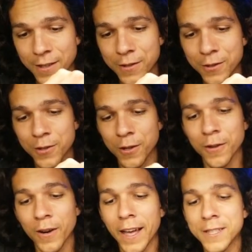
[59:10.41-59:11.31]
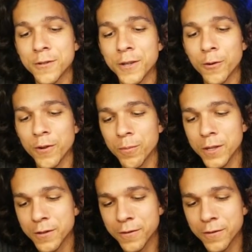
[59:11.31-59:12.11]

So I had to record a bunch